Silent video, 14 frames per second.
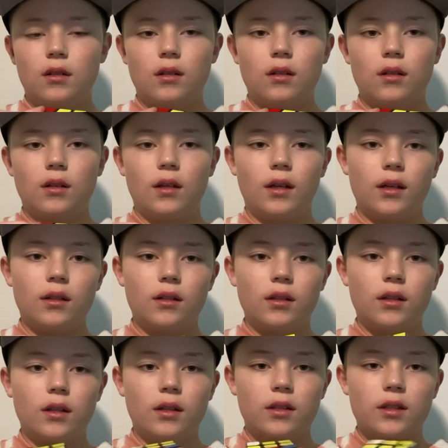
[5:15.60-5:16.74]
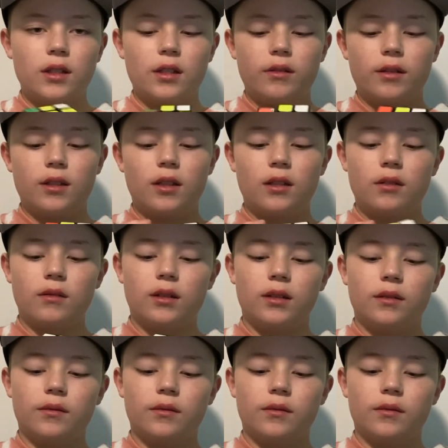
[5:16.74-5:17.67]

And I'll see you in another one.